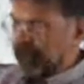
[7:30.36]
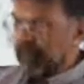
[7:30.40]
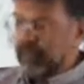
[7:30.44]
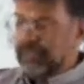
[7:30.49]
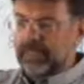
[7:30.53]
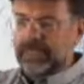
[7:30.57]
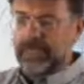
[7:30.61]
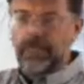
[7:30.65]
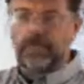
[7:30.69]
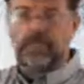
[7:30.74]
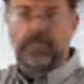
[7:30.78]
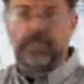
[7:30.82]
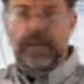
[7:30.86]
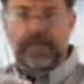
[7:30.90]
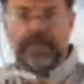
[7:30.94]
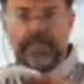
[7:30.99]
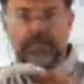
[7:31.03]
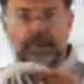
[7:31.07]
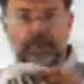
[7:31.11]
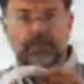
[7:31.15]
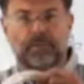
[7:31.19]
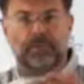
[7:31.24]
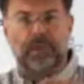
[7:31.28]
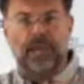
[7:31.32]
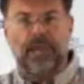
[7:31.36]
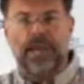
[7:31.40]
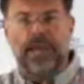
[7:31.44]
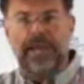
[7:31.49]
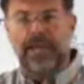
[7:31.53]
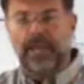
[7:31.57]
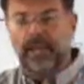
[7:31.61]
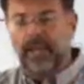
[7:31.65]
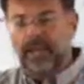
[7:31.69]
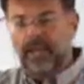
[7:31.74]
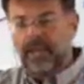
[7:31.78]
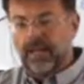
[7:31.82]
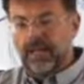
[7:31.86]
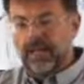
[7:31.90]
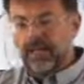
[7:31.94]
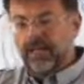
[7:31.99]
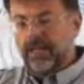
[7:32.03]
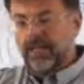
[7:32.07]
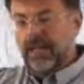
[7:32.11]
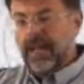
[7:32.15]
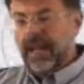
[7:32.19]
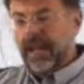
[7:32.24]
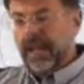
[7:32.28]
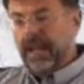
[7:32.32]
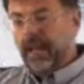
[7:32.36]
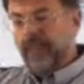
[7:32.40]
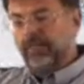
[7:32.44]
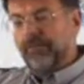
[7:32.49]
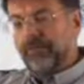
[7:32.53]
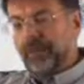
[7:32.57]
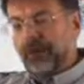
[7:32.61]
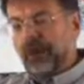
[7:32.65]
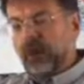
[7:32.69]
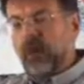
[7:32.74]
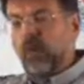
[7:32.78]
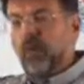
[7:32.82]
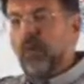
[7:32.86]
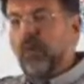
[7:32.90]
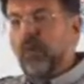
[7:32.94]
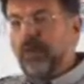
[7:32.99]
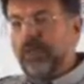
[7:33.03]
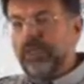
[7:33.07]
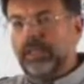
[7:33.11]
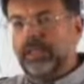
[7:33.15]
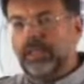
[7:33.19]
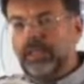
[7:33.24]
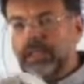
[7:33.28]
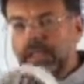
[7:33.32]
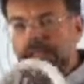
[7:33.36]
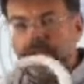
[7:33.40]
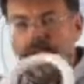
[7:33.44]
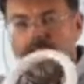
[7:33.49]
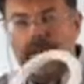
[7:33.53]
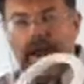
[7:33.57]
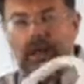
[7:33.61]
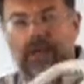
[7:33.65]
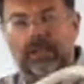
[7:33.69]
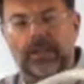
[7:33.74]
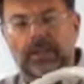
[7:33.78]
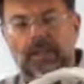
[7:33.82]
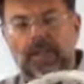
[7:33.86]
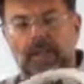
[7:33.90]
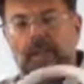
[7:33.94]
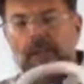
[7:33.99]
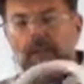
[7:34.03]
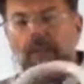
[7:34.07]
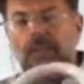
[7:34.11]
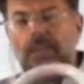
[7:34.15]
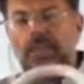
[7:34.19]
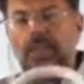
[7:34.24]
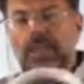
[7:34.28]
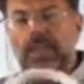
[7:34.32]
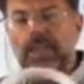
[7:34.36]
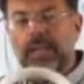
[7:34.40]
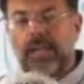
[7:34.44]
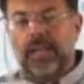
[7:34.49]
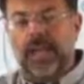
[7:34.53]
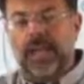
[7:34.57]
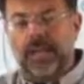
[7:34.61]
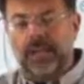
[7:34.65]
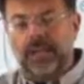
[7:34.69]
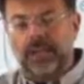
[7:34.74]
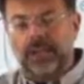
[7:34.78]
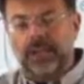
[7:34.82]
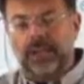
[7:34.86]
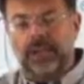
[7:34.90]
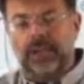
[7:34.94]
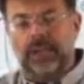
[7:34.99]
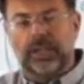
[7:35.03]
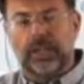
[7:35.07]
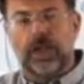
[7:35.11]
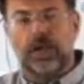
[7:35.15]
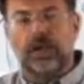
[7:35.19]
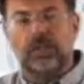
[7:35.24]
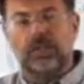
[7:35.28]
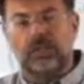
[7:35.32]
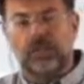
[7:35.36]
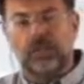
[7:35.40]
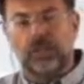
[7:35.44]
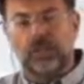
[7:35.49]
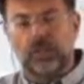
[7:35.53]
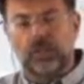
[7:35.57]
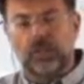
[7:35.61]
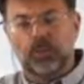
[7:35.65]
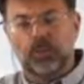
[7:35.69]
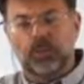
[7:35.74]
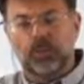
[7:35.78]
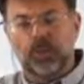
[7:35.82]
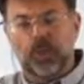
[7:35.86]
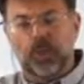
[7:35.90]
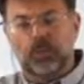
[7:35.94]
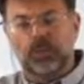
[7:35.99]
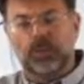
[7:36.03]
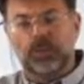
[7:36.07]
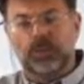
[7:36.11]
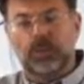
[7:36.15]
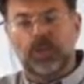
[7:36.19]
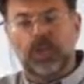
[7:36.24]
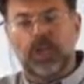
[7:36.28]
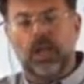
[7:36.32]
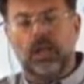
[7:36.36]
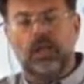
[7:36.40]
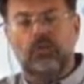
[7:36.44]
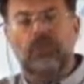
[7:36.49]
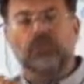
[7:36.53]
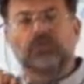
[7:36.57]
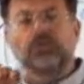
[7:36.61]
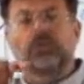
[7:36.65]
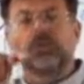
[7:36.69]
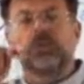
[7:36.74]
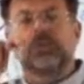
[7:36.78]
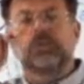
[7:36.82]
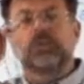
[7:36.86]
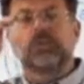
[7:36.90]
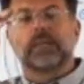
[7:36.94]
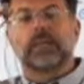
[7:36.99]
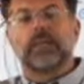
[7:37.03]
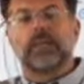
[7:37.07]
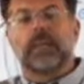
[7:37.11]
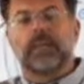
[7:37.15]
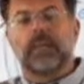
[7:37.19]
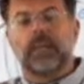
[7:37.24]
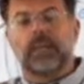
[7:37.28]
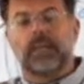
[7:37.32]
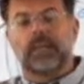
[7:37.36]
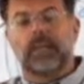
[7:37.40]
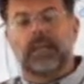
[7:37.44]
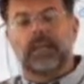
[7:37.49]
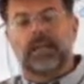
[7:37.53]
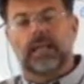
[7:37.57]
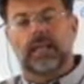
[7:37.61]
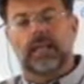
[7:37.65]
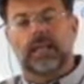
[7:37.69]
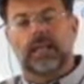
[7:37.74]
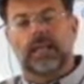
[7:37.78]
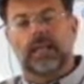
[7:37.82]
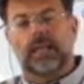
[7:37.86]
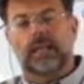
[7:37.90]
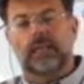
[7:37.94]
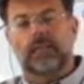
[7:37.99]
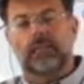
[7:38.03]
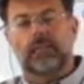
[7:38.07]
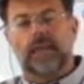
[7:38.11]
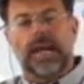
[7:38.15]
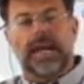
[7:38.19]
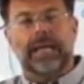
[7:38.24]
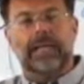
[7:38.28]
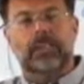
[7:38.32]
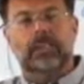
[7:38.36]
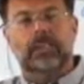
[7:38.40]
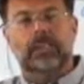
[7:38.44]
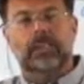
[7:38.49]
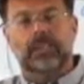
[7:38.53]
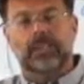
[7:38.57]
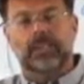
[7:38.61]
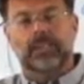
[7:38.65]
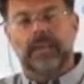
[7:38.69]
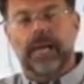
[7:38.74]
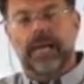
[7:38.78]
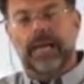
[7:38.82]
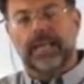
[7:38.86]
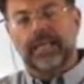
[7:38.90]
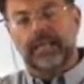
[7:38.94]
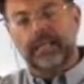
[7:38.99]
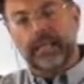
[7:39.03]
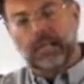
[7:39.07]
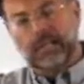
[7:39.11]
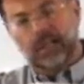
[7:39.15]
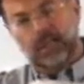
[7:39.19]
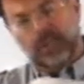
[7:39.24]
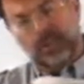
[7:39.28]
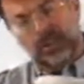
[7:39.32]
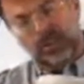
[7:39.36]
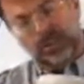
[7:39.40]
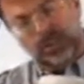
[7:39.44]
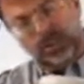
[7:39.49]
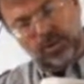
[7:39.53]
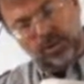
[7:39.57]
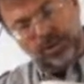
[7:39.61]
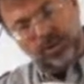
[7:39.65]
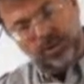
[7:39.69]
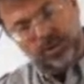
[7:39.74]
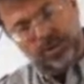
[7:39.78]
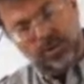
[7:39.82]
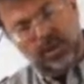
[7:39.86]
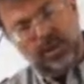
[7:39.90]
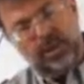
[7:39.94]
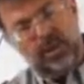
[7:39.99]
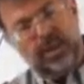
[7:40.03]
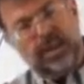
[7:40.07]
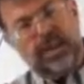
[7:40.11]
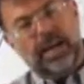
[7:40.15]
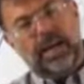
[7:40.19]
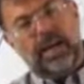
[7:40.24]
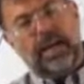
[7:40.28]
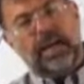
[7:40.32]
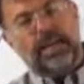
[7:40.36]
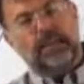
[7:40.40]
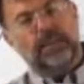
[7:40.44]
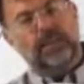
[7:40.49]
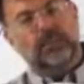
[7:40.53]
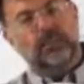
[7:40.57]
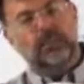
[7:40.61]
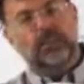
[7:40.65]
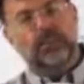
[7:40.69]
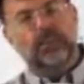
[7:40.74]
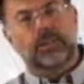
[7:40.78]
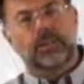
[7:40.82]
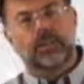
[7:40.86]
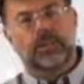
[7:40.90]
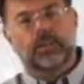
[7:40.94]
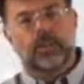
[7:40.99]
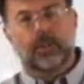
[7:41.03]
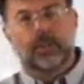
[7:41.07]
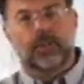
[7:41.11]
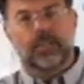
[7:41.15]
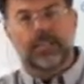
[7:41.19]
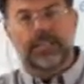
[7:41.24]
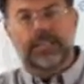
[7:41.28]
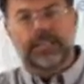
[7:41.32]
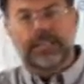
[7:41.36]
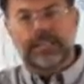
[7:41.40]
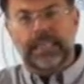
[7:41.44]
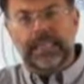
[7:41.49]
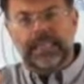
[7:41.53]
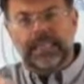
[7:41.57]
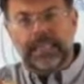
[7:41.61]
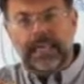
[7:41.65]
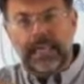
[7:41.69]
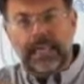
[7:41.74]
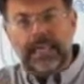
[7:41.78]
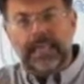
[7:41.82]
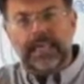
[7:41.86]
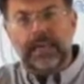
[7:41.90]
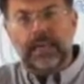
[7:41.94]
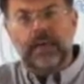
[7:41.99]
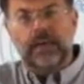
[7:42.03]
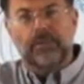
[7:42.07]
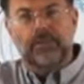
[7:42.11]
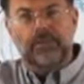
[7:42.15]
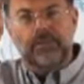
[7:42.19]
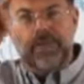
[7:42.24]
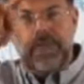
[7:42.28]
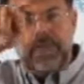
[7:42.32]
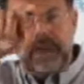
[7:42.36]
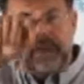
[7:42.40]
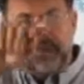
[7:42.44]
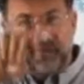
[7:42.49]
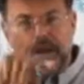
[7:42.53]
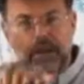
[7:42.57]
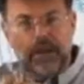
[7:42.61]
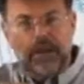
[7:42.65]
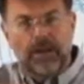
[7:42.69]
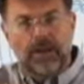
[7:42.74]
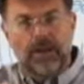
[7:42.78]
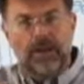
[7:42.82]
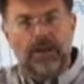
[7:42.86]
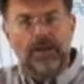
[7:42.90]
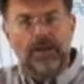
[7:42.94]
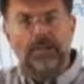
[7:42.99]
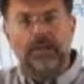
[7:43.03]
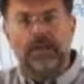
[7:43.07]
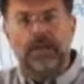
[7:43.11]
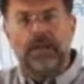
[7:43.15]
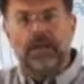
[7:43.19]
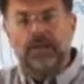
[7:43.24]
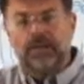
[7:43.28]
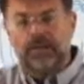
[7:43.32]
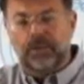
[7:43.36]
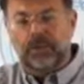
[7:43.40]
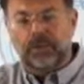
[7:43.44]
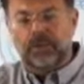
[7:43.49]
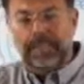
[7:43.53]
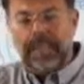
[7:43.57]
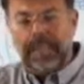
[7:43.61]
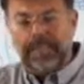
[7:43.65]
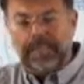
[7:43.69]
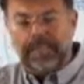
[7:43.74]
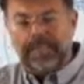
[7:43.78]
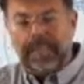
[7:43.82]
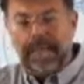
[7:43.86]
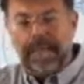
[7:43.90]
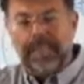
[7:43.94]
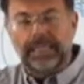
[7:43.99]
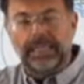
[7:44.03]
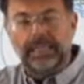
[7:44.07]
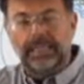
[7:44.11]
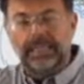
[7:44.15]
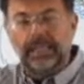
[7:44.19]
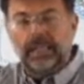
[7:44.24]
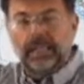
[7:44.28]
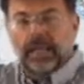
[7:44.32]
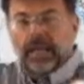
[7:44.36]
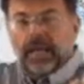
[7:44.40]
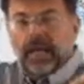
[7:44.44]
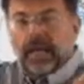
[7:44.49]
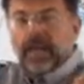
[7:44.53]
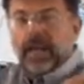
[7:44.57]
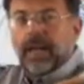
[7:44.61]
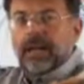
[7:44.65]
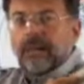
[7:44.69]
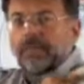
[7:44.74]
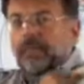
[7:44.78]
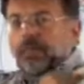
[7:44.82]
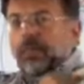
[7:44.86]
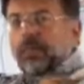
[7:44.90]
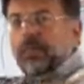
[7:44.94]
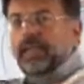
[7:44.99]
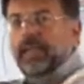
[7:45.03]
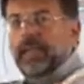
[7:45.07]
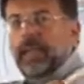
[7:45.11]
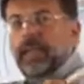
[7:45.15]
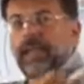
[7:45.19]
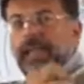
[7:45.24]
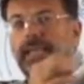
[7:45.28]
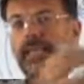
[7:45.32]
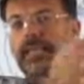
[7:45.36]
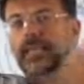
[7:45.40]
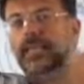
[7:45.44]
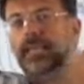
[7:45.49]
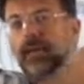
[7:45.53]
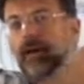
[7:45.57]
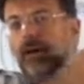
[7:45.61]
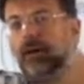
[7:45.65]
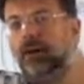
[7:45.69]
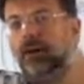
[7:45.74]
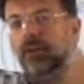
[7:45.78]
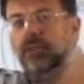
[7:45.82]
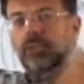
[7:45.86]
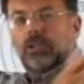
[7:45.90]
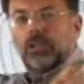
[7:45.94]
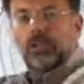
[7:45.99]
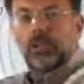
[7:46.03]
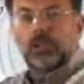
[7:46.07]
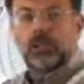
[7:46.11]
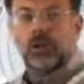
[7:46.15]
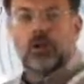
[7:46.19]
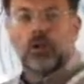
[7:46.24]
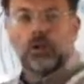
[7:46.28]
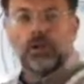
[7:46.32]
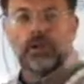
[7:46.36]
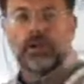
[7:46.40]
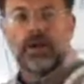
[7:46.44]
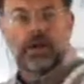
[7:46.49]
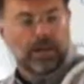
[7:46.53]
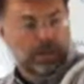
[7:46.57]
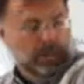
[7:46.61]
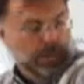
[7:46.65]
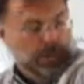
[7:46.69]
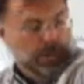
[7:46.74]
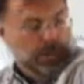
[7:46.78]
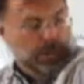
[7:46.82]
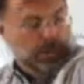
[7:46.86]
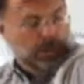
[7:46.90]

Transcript: thing. It's a butterfly. You have, always think about the energy of the loop goes through the middle, back to the side, through and through. So it's like a flower. Now if you take that and put that here on your shoulder,